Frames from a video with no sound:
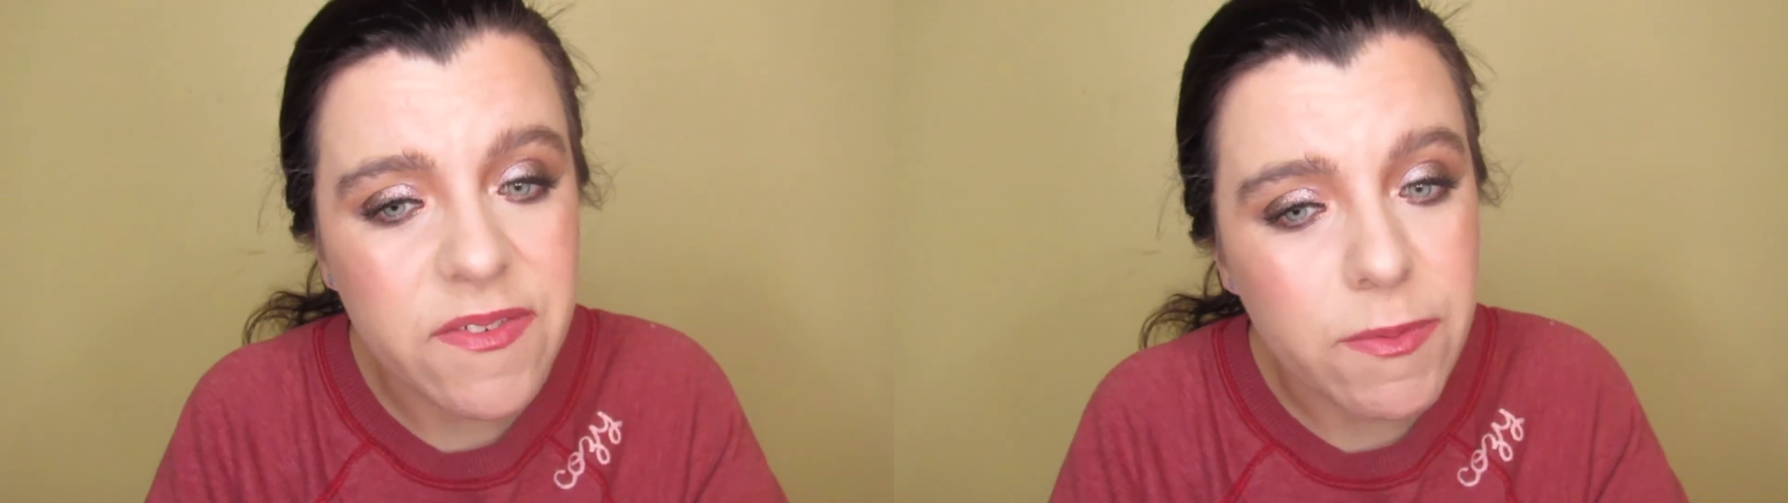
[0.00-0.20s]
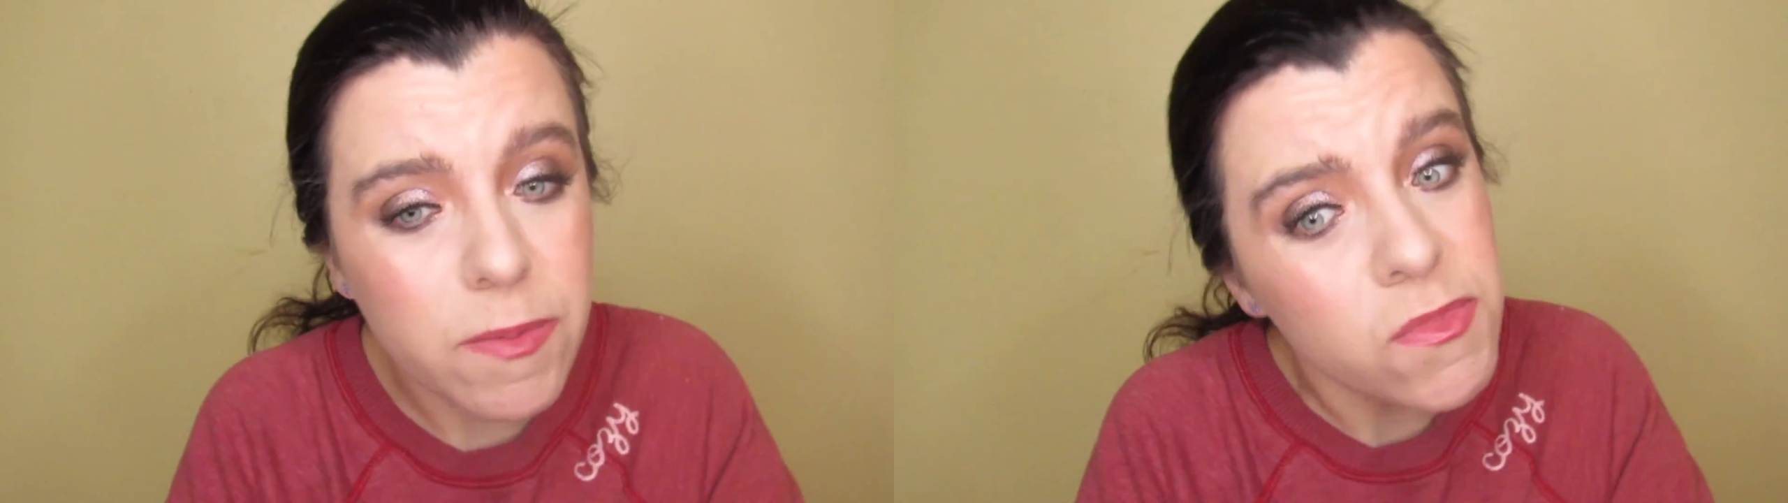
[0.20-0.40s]

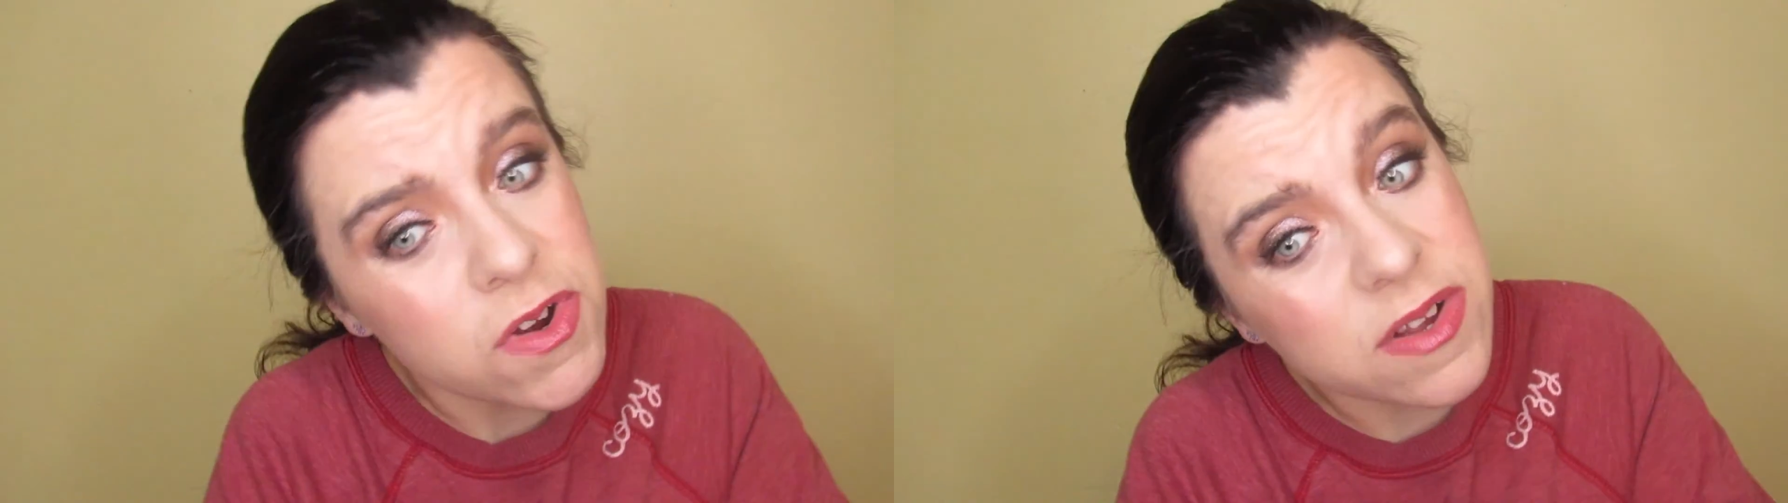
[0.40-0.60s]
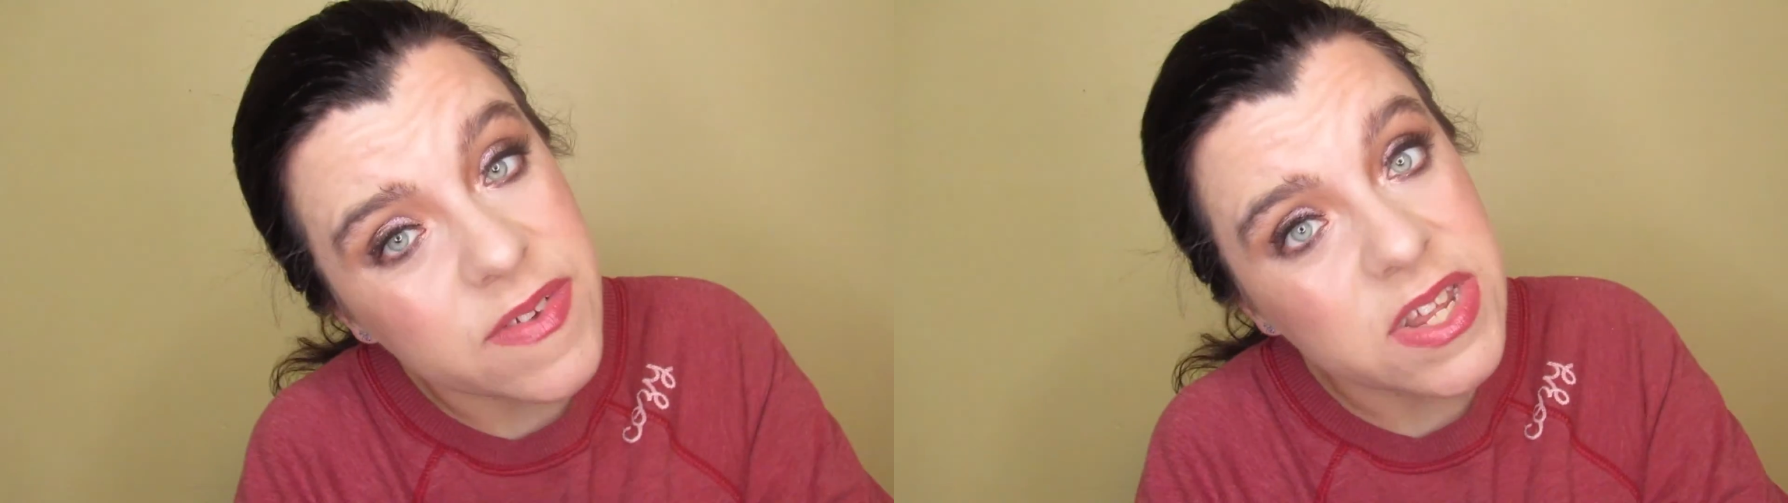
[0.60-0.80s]
if you want
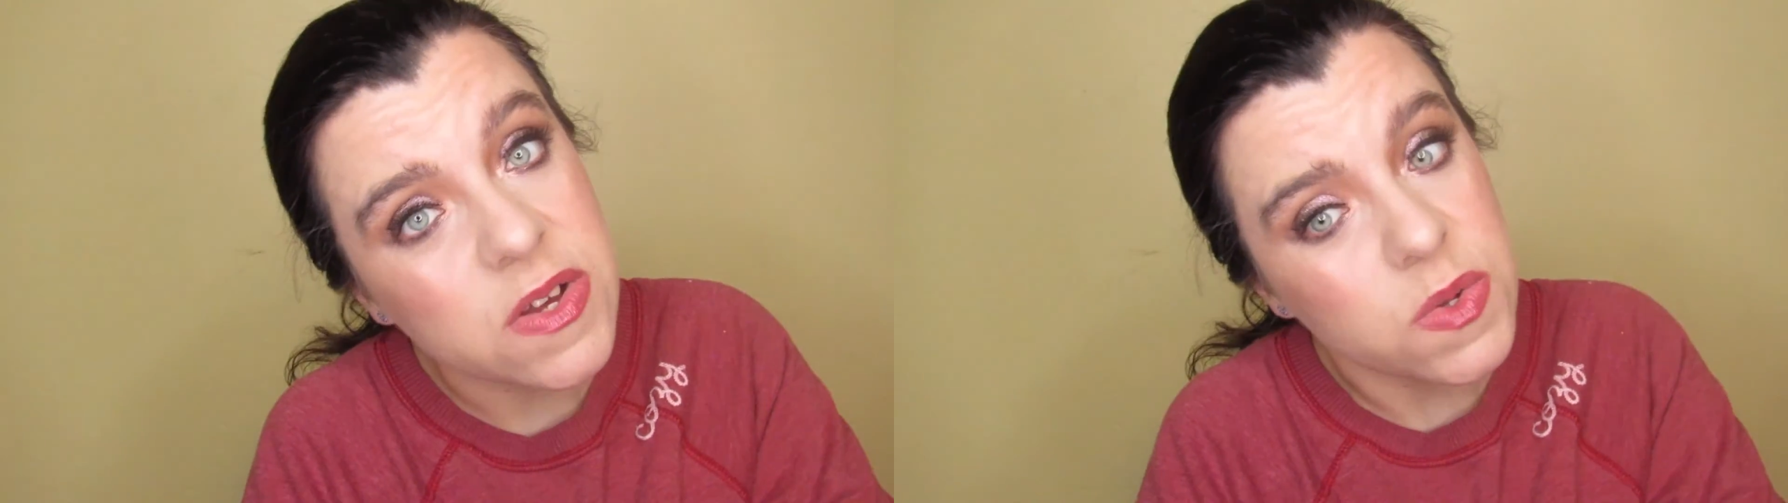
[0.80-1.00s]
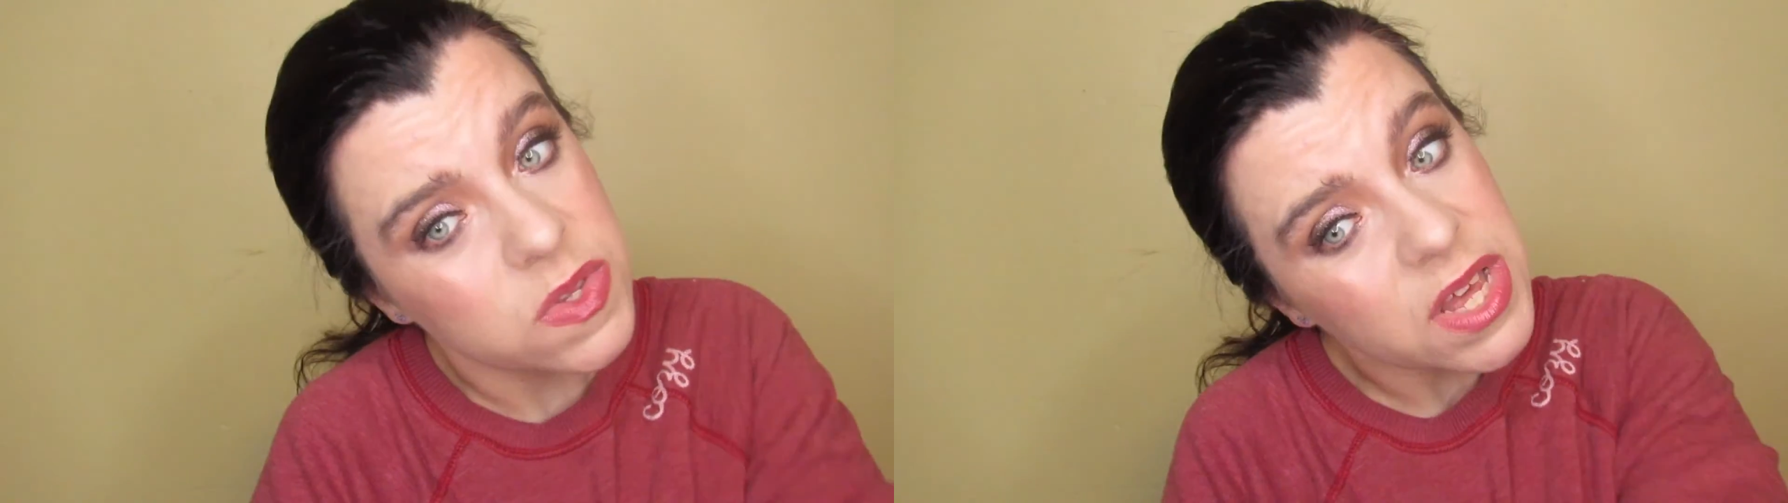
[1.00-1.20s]
more
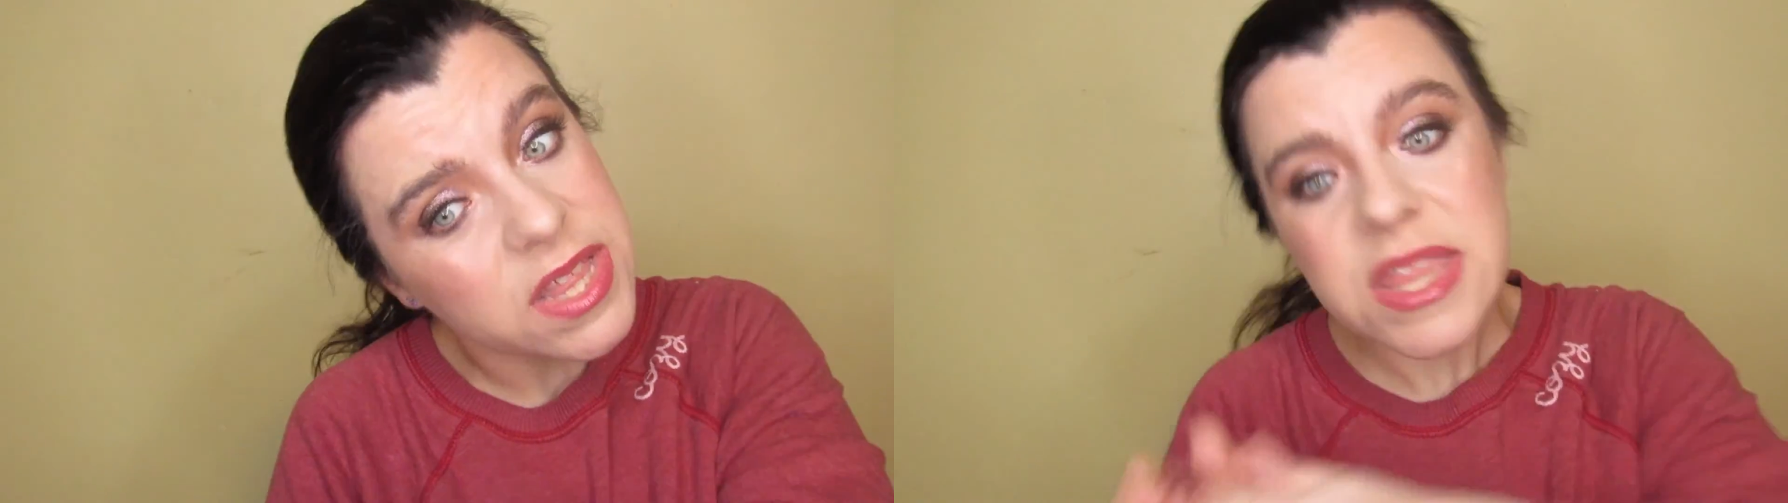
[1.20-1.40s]
videos like